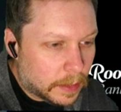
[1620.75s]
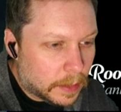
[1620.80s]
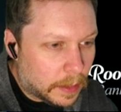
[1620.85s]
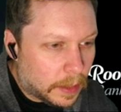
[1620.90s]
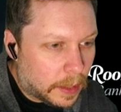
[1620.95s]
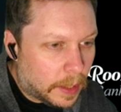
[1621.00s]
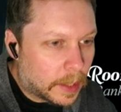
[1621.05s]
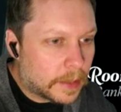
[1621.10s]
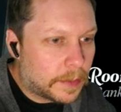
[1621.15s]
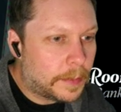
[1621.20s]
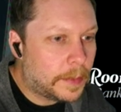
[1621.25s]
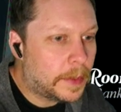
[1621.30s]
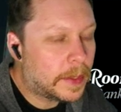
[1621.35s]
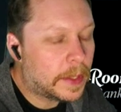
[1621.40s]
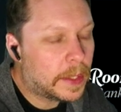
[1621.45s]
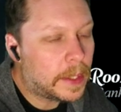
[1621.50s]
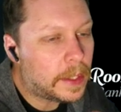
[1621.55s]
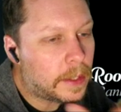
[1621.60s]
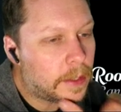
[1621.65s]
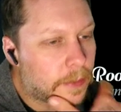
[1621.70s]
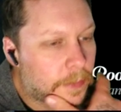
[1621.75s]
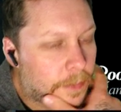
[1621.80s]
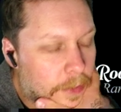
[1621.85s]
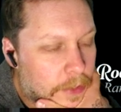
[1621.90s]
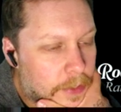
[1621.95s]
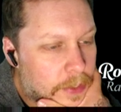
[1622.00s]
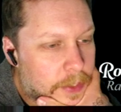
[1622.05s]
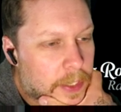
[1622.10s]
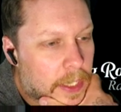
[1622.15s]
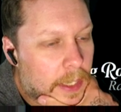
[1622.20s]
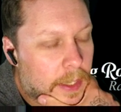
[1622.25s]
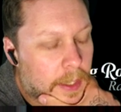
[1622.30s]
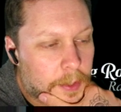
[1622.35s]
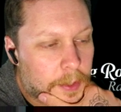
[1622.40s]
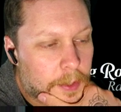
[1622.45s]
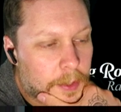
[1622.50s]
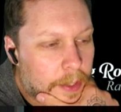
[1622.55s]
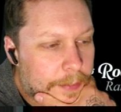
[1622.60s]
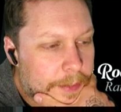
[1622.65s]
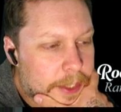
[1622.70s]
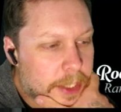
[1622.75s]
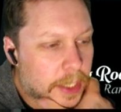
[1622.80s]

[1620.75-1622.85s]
Locksmith keys for sale. I wonder how much a